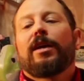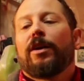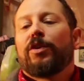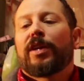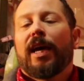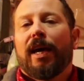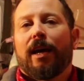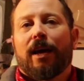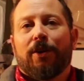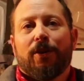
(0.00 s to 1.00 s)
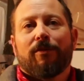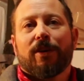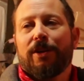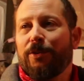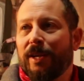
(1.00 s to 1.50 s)
goes, hey, are you ever
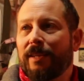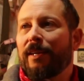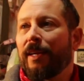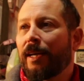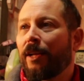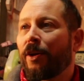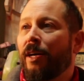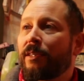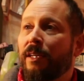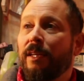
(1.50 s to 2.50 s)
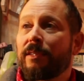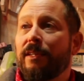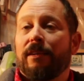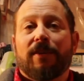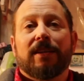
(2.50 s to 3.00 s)
going to do anything in color? I said,
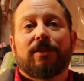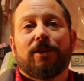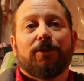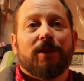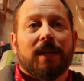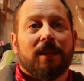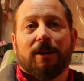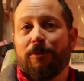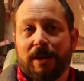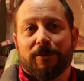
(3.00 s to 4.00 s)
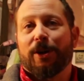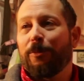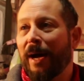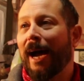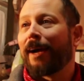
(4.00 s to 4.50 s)
listen, if I start doing color, I'll never go
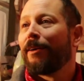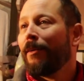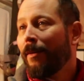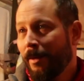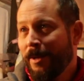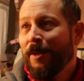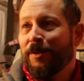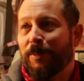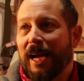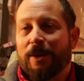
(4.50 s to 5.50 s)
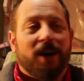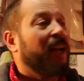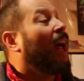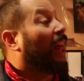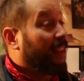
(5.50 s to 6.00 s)
back to black and
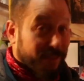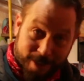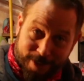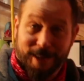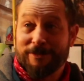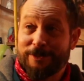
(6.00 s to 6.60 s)
white. And then this stuff